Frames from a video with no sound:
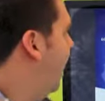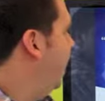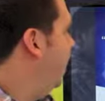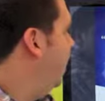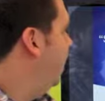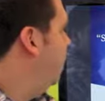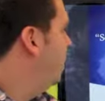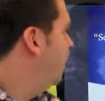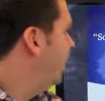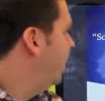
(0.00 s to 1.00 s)
idea,
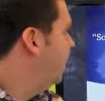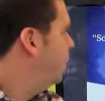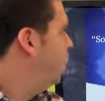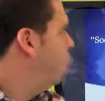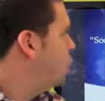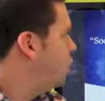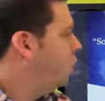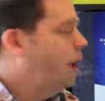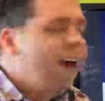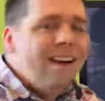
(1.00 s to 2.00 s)
which is a
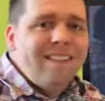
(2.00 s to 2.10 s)
social